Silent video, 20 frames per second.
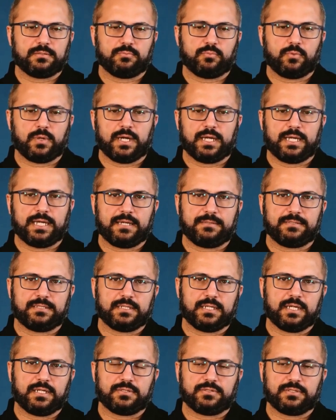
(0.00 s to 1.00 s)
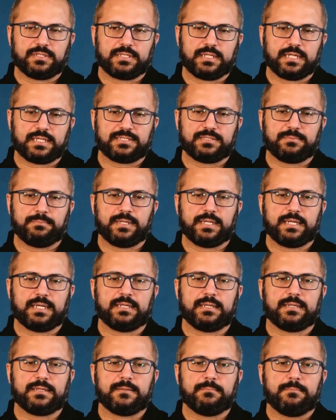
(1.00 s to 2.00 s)
Why haven't countries like
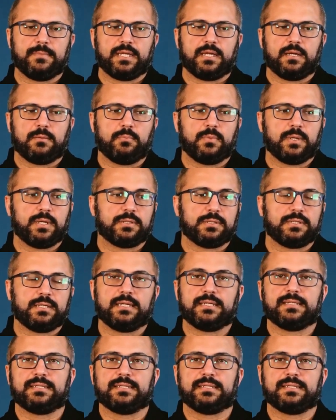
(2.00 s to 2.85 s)
Spain become wealthy,